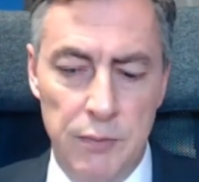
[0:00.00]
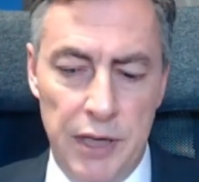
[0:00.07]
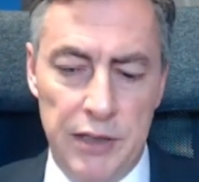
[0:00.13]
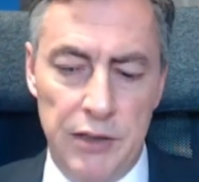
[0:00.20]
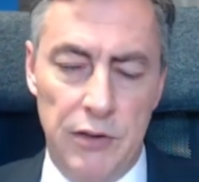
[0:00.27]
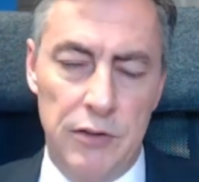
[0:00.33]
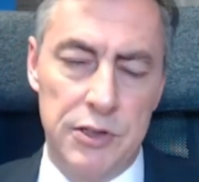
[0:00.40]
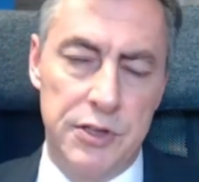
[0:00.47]

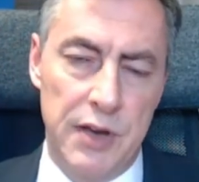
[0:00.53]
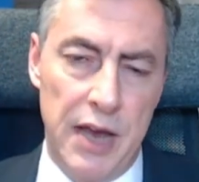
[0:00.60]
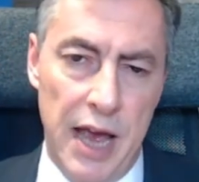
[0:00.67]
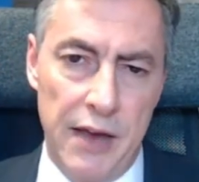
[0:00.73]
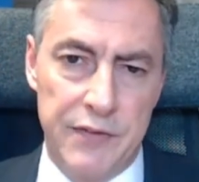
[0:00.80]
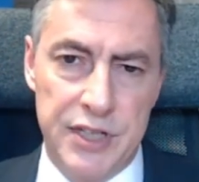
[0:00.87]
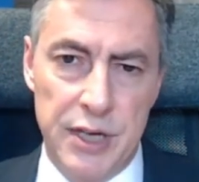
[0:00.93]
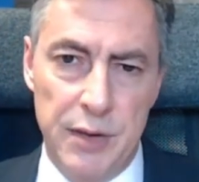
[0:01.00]
might also
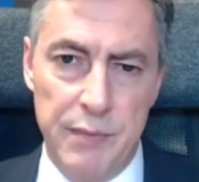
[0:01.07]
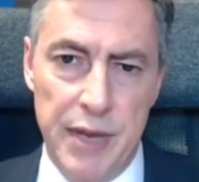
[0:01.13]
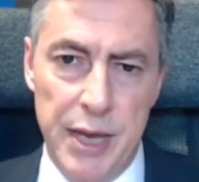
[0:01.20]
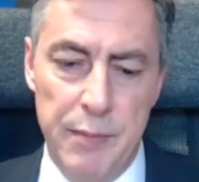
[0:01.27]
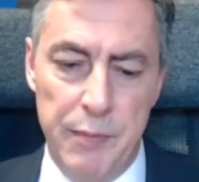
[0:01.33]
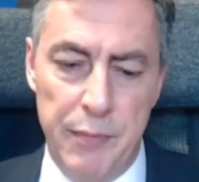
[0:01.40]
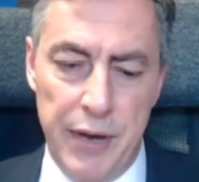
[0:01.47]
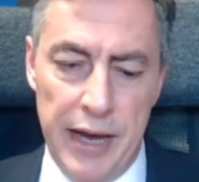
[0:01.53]
have
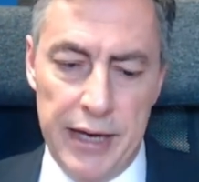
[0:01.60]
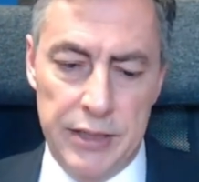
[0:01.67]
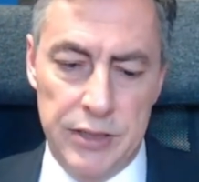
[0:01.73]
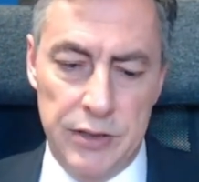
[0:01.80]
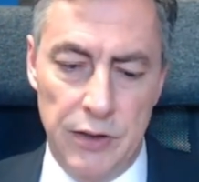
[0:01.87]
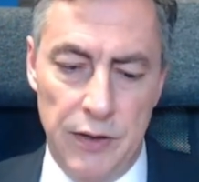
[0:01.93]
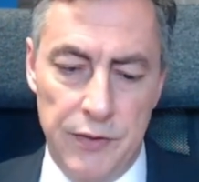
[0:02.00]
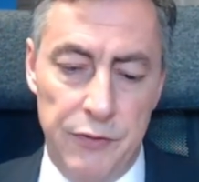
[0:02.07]
some
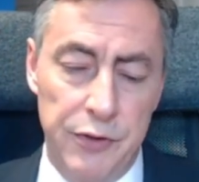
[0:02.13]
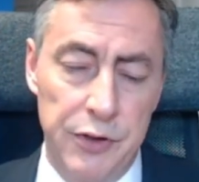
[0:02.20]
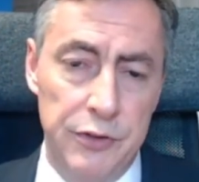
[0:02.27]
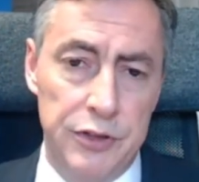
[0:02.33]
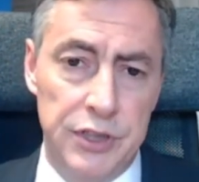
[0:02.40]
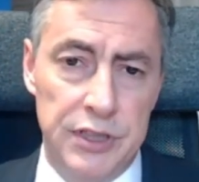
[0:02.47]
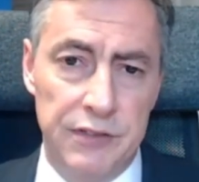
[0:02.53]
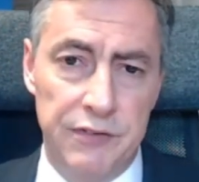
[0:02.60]
impact on the
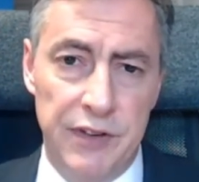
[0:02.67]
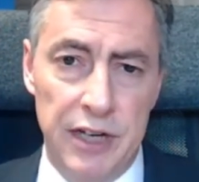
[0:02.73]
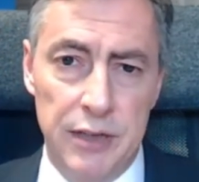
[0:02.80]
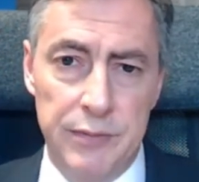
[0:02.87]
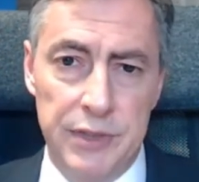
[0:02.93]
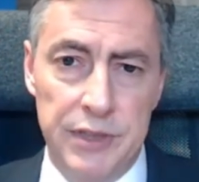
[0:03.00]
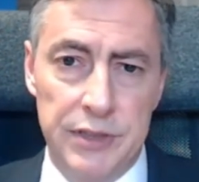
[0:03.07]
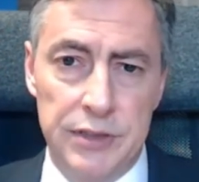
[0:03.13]
future
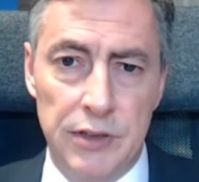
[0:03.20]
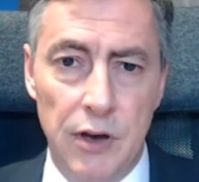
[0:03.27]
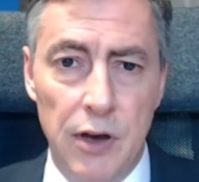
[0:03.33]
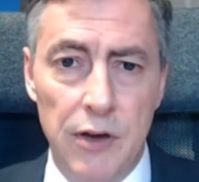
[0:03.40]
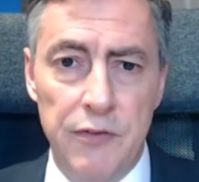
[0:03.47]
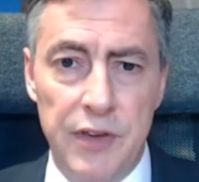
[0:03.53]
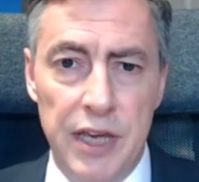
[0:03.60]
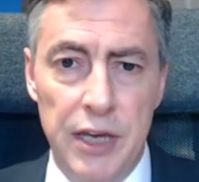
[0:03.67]
development
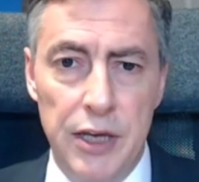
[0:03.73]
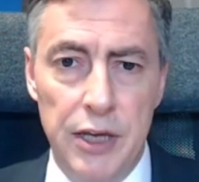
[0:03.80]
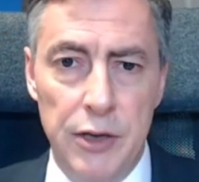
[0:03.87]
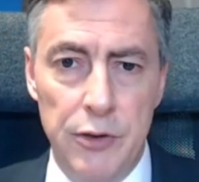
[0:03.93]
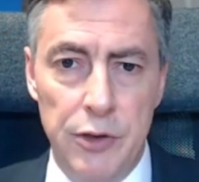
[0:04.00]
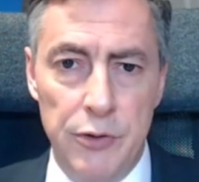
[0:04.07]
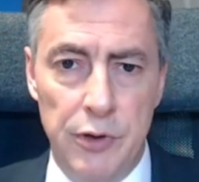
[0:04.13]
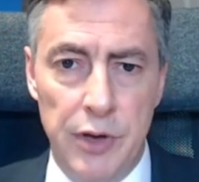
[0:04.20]
of
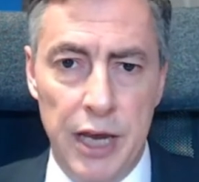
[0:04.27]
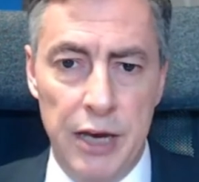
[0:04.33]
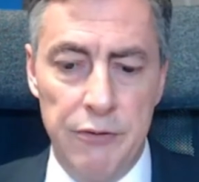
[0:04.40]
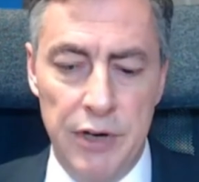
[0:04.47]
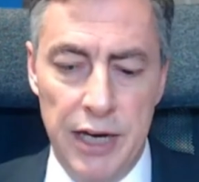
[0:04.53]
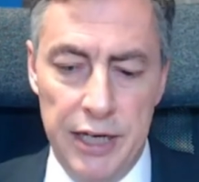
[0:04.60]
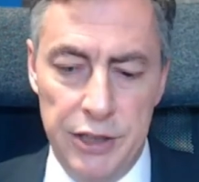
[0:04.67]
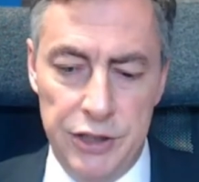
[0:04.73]

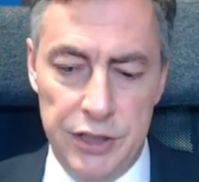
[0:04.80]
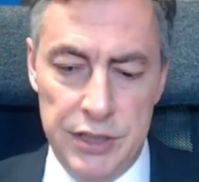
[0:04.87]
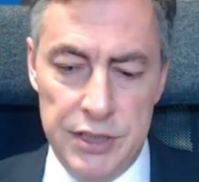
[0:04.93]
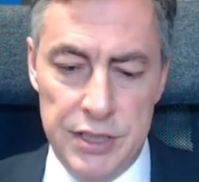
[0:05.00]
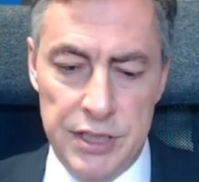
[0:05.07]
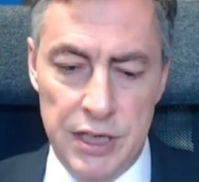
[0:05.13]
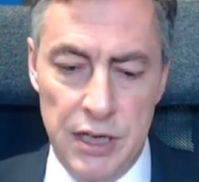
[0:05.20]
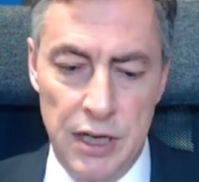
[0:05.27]
EU-UK
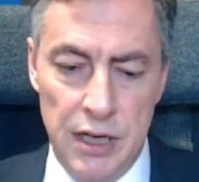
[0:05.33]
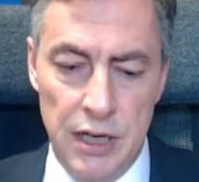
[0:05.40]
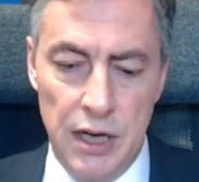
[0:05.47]
relations.